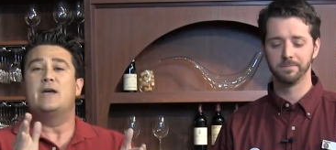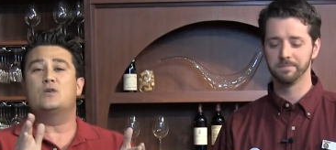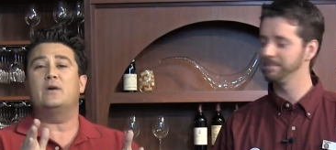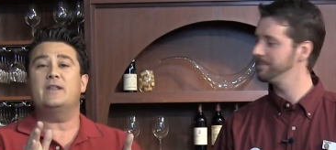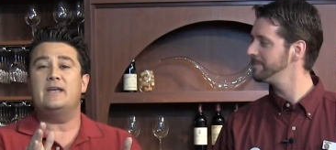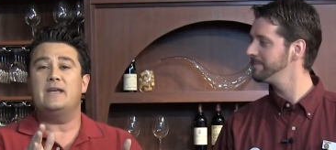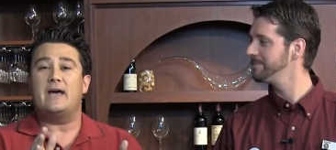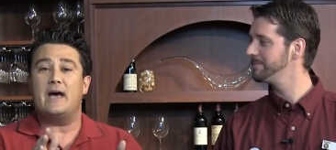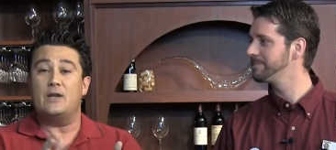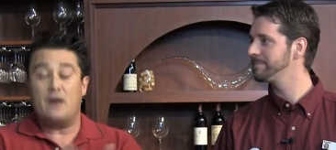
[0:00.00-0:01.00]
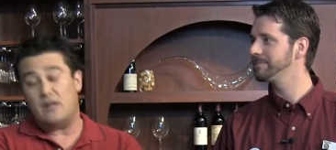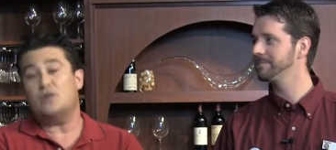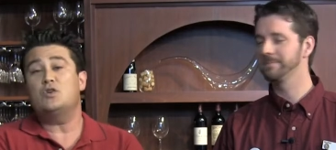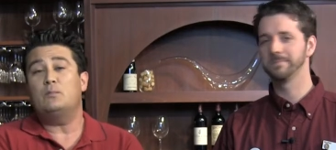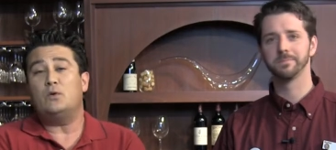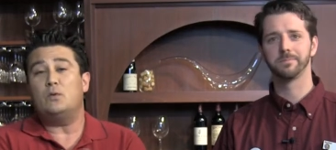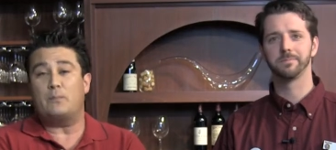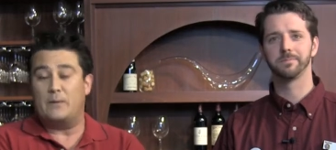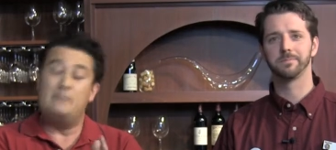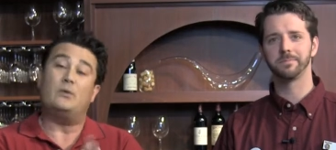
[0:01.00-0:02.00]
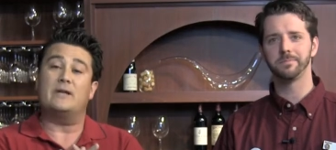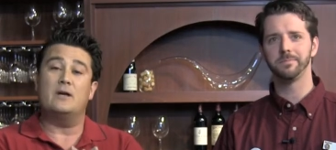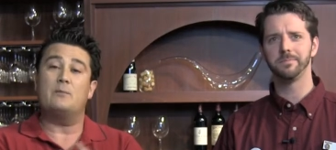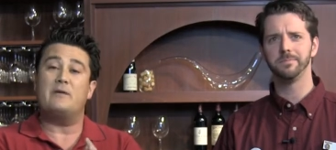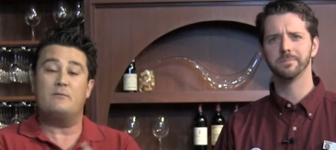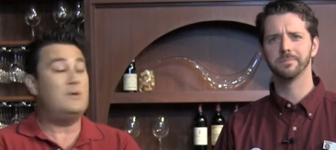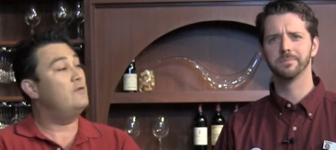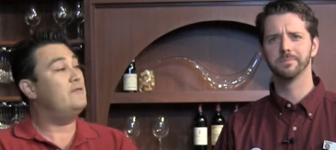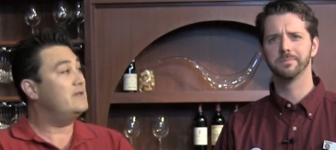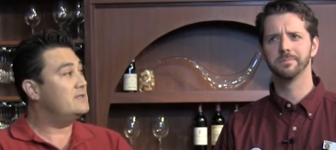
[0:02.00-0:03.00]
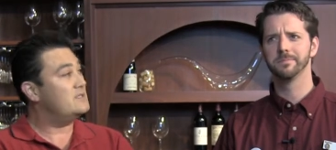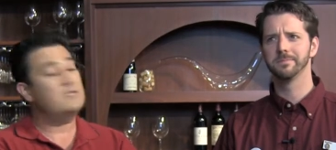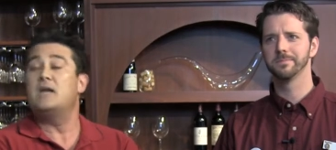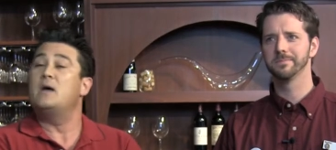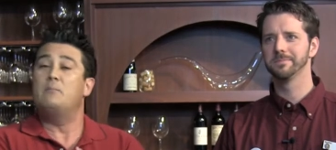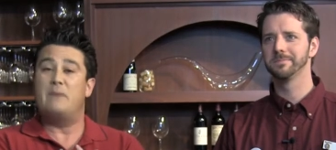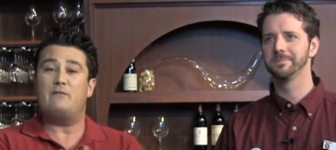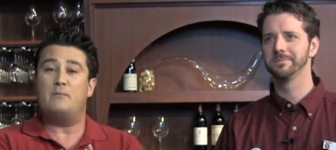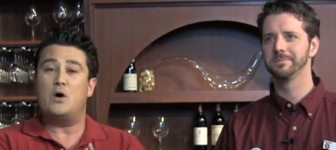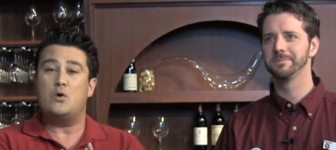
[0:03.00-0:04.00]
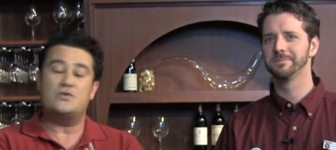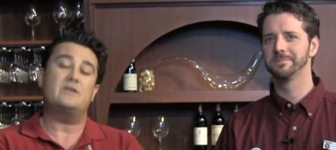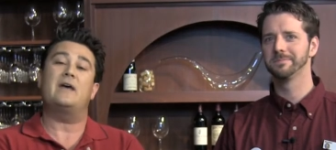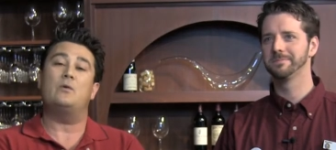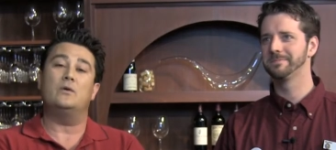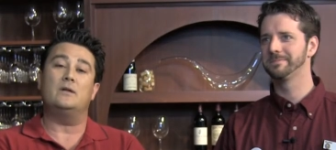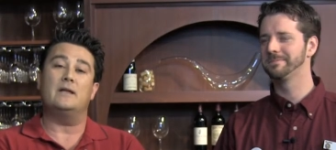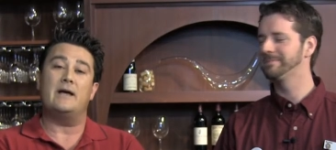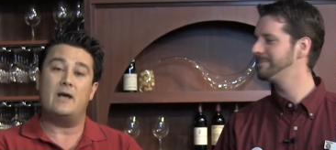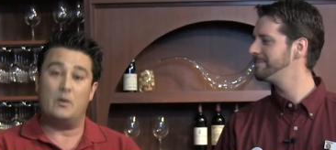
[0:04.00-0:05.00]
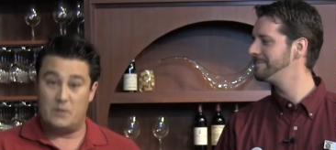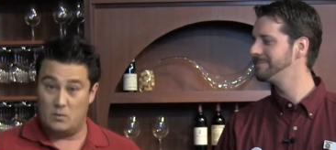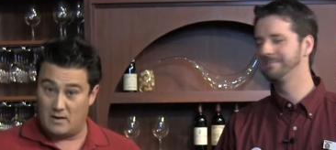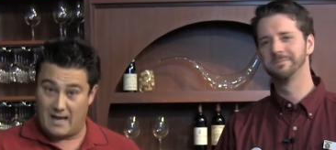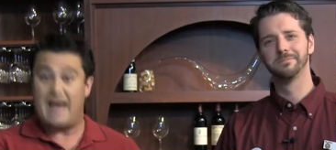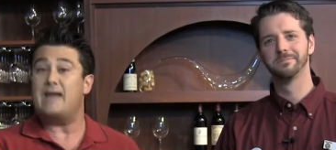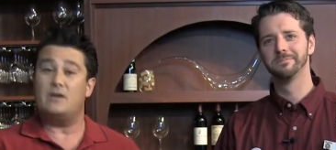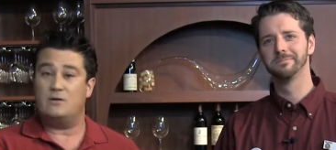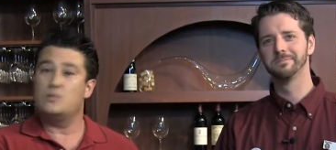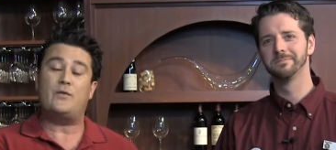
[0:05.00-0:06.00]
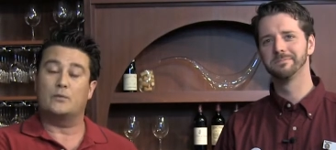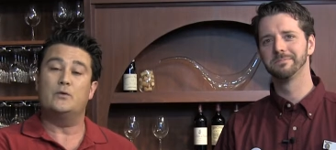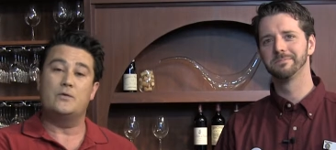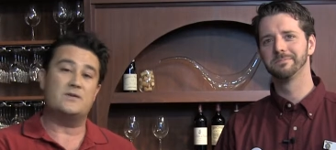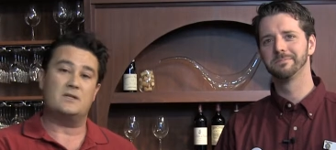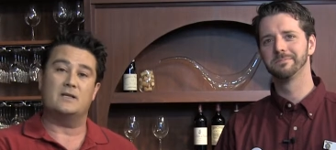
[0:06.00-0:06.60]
Speaker 1: is one of the uh, knowledgeable people here, Bevmovians, Bevmos, that will uh, help you guide you through the